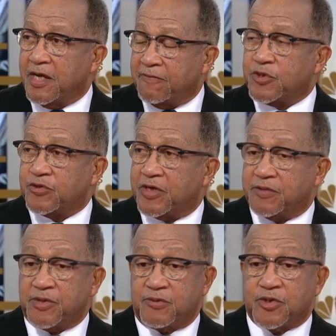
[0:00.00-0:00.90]

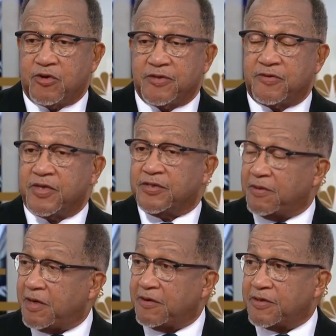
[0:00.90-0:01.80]
infrastructure bill was because of this,
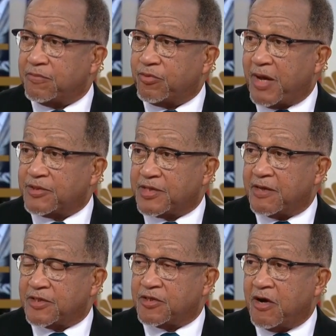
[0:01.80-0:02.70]
the Problem
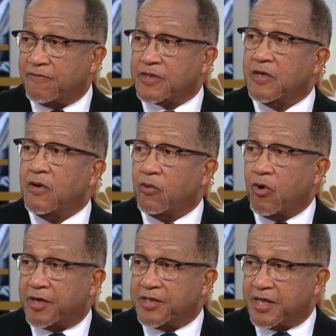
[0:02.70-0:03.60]
Solvers Caucus,
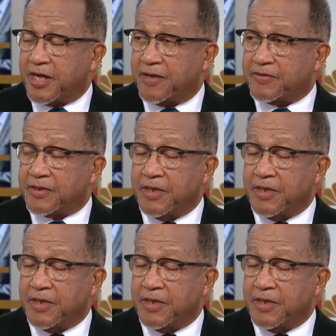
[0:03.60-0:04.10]
working together.